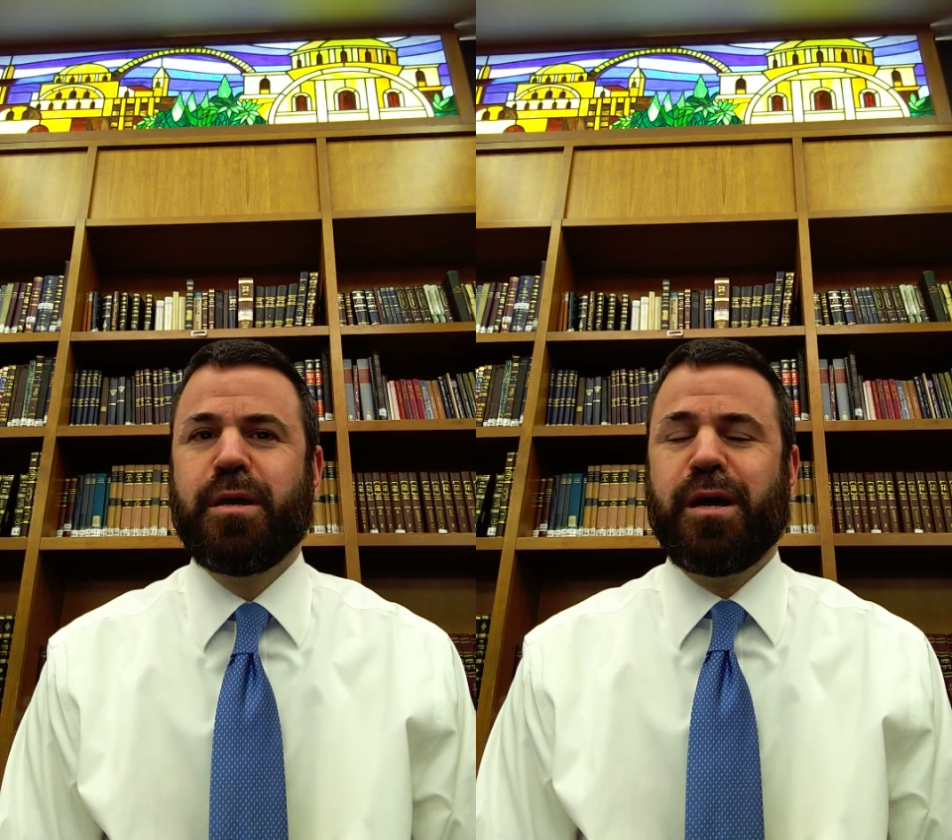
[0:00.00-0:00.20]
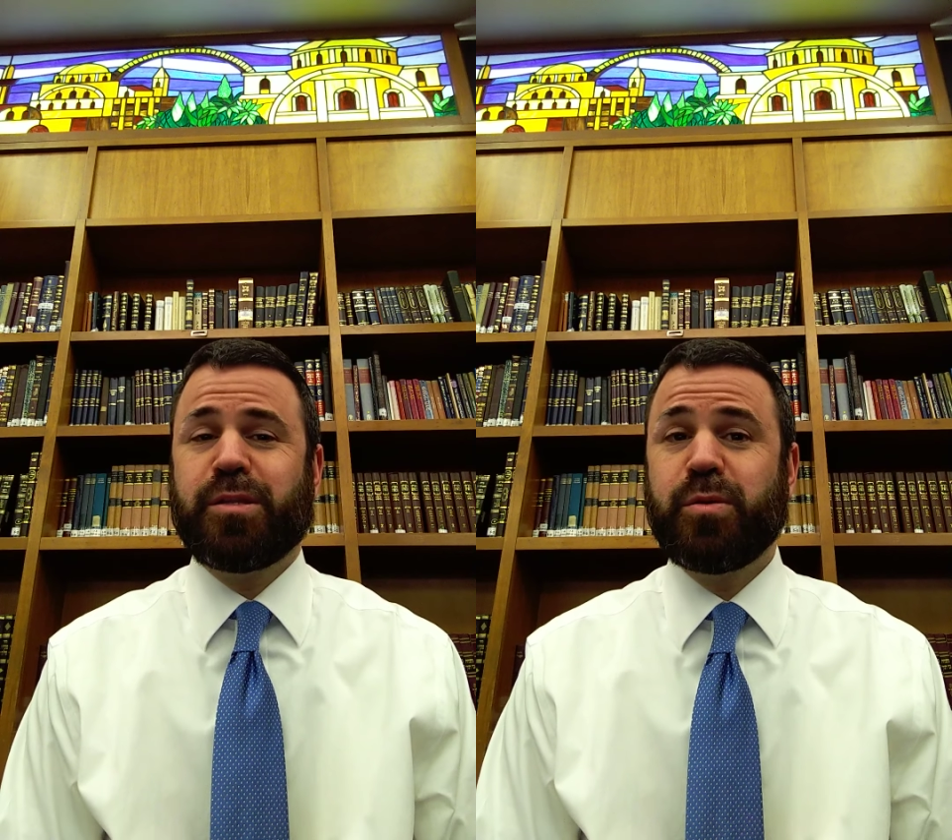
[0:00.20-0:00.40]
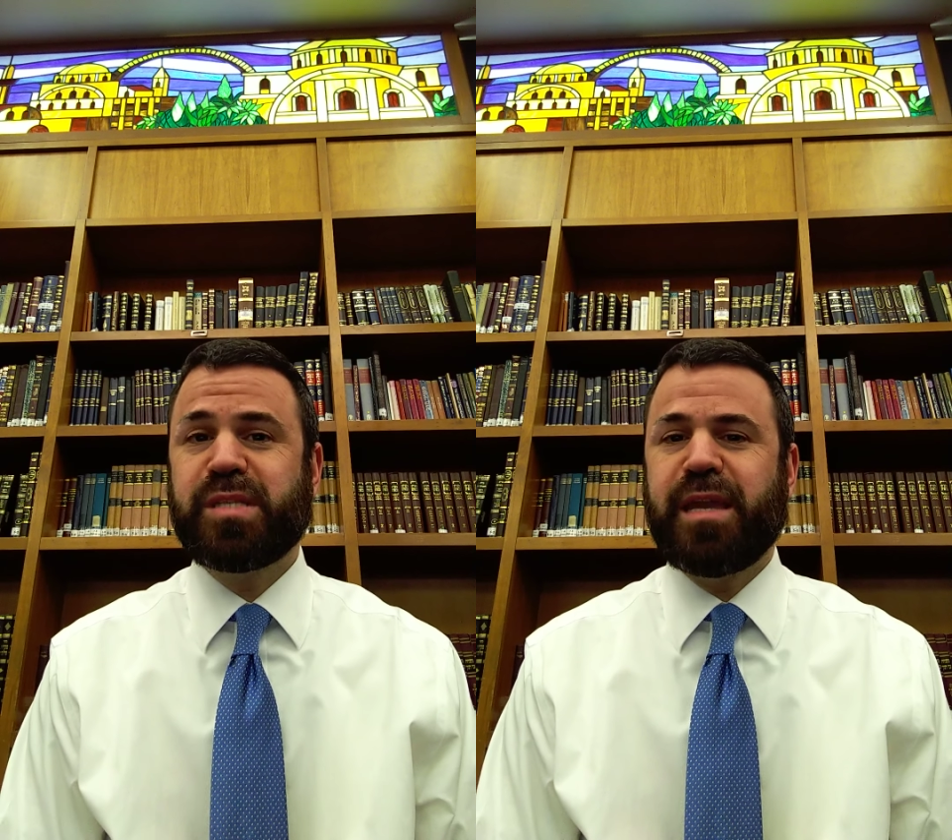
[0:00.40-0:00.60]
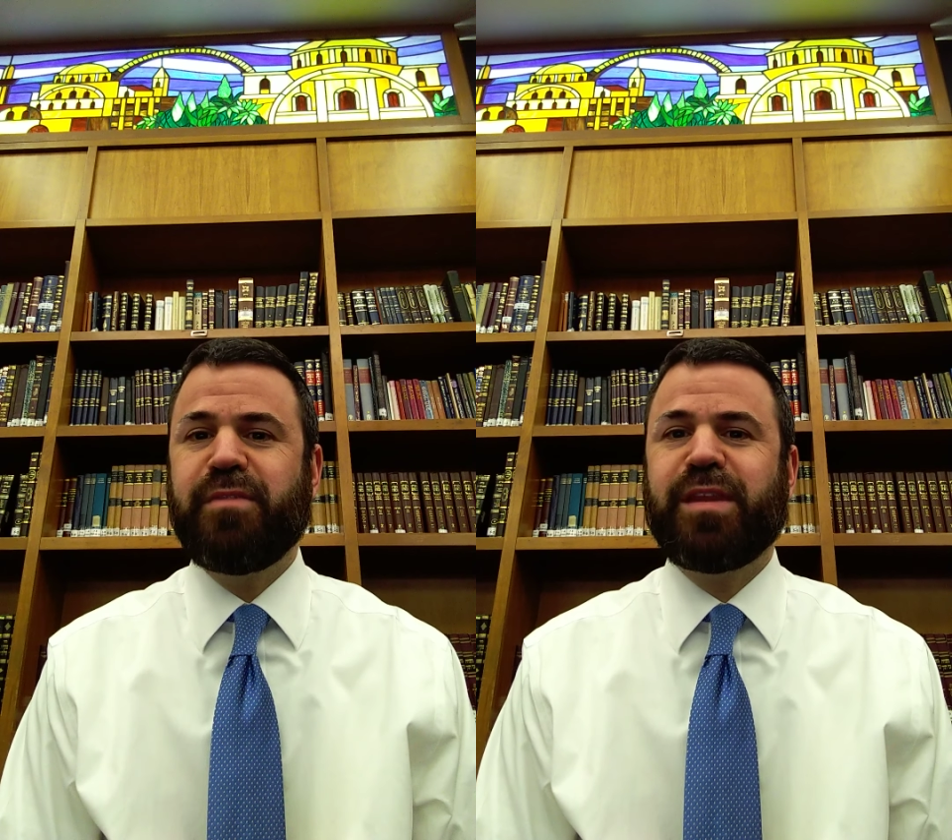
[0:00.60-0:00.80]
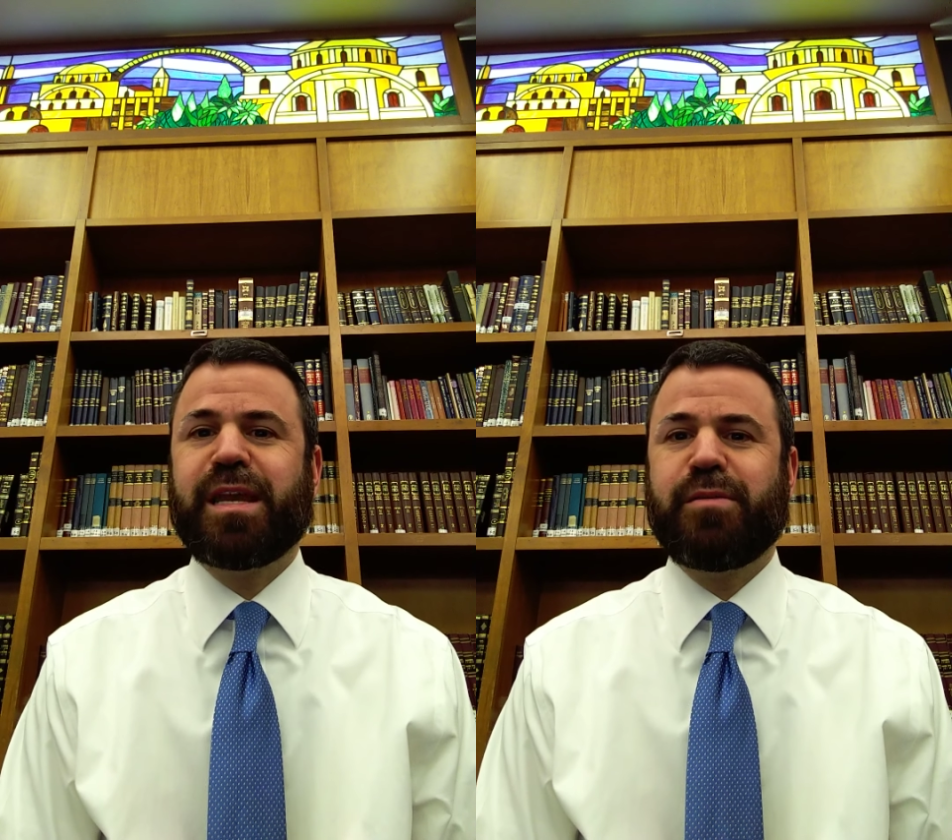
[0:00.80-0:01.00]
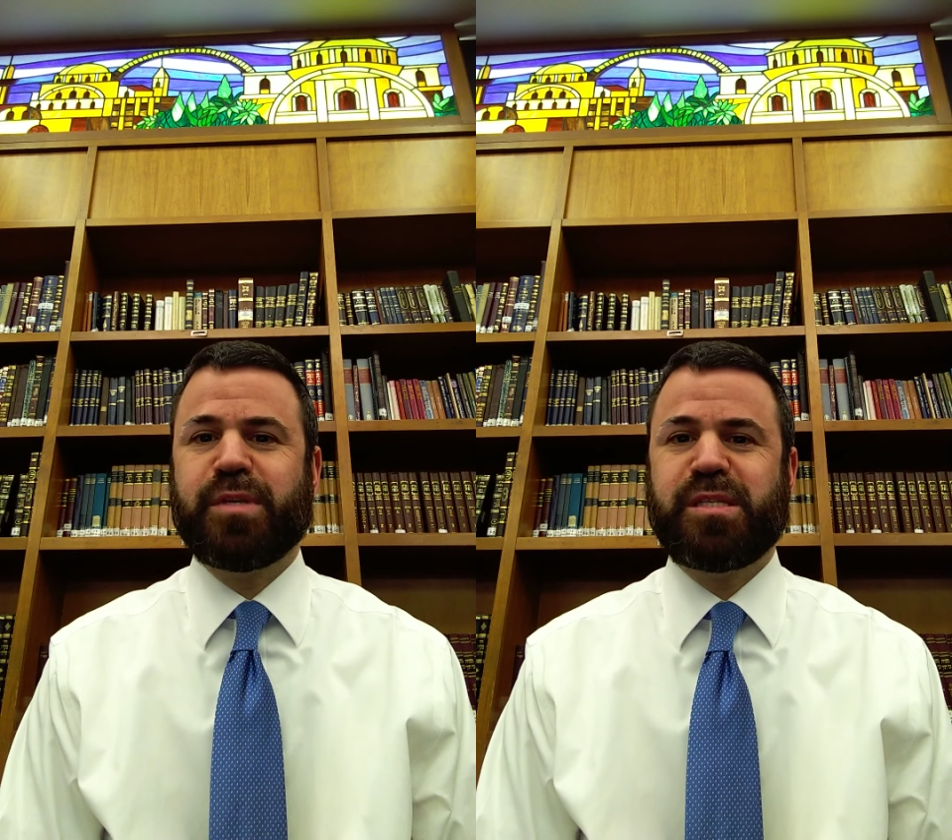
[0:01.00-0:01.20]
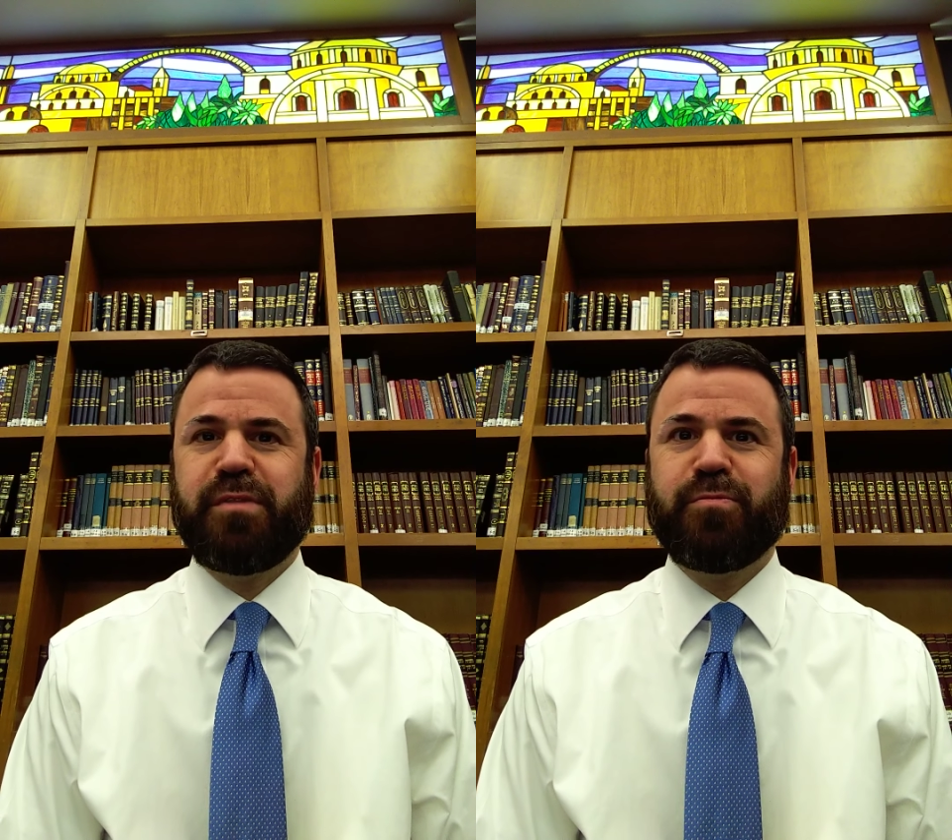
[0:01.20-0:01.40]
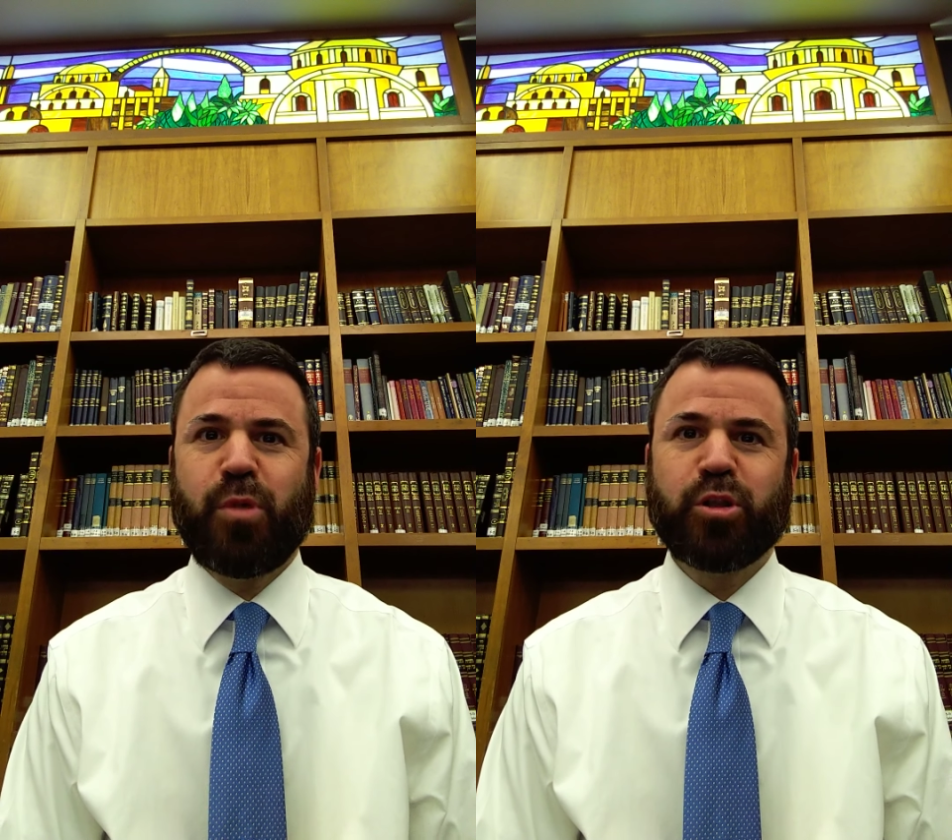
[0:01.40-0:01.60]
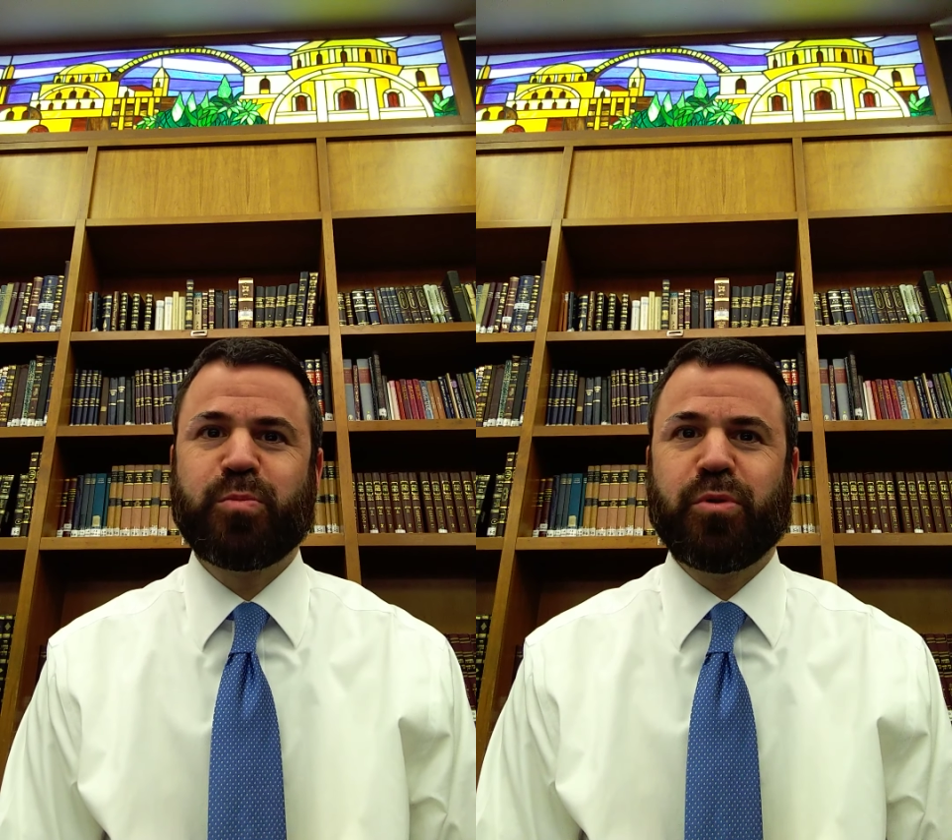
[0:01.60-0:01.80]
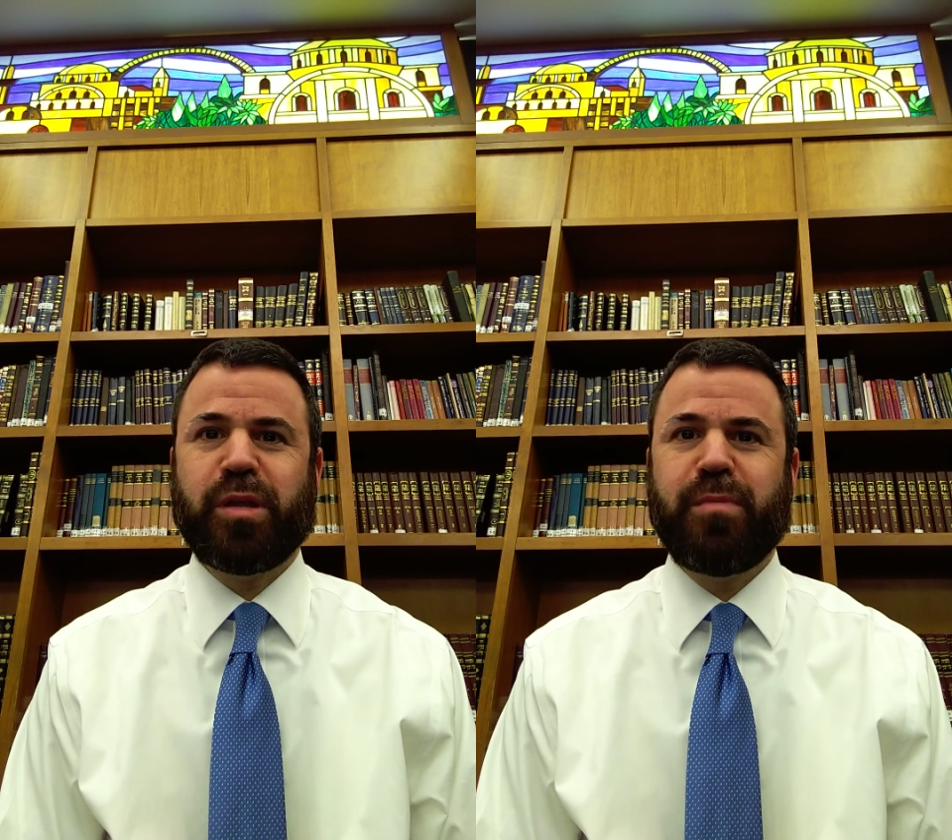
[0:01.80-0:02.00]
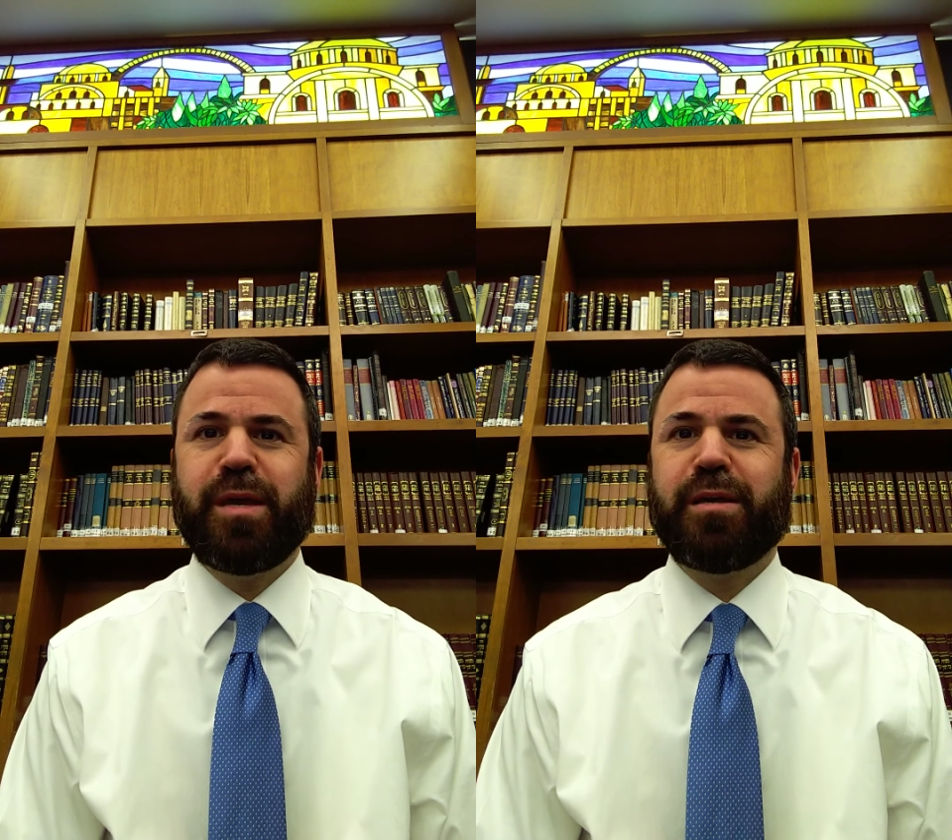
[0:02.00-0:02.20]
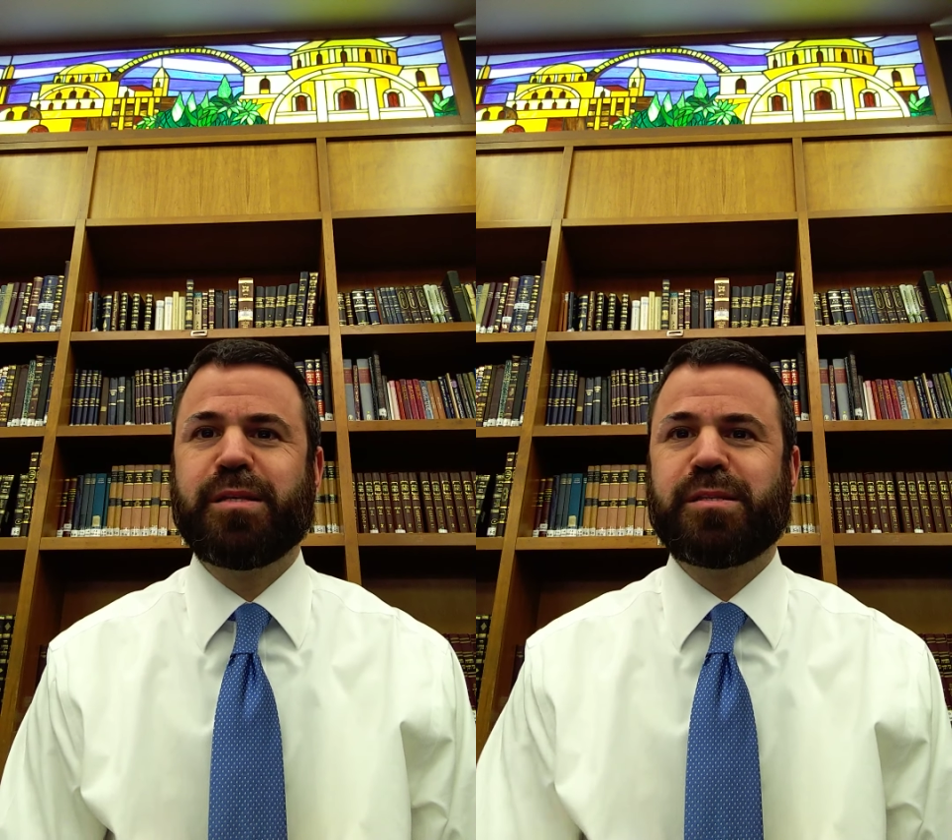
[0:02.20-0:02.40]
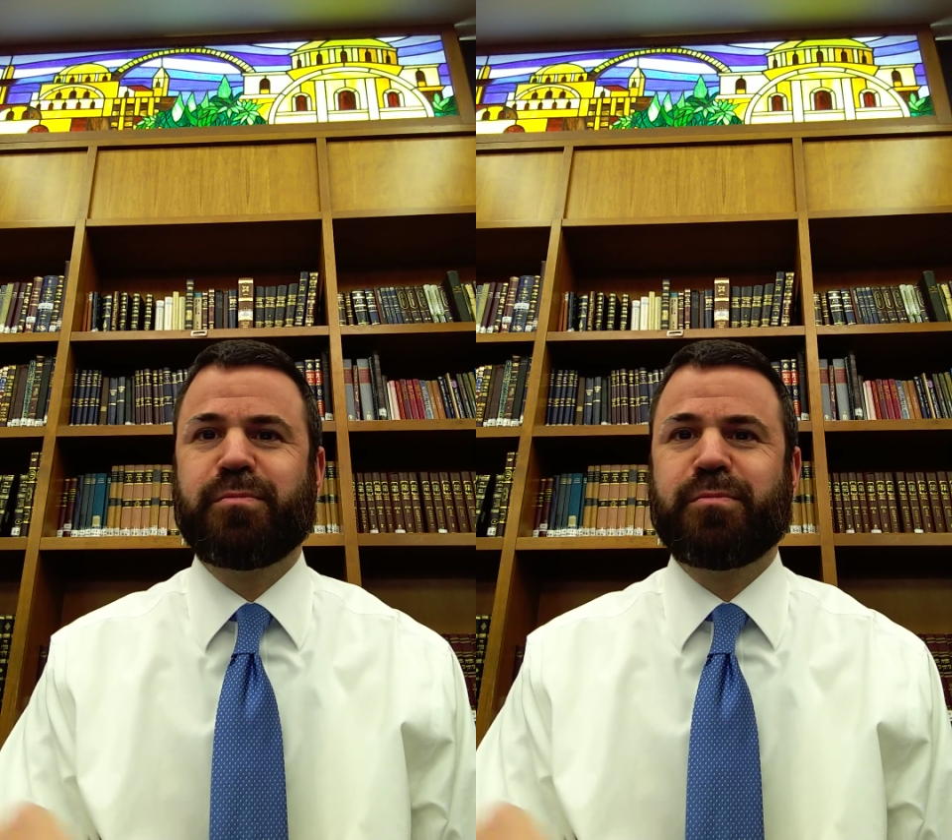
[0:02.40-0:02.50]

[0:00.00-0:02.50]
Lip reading: on Tuesday evening I received multiple emails